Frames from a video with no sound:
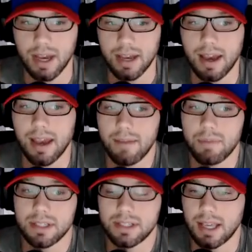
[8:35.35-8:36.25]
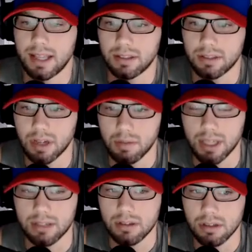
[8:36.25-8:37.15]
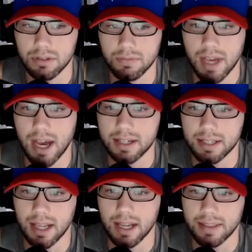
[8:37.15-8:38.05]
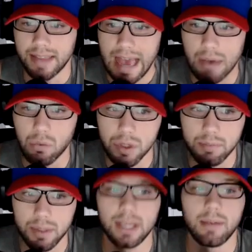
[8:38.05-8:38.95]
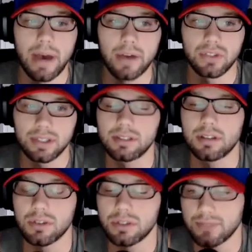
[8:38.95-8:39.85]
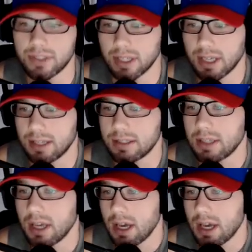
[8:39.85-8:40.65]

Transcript: I have been saying that there's going to be exclusive content, and that would be about as exclusive as it gets.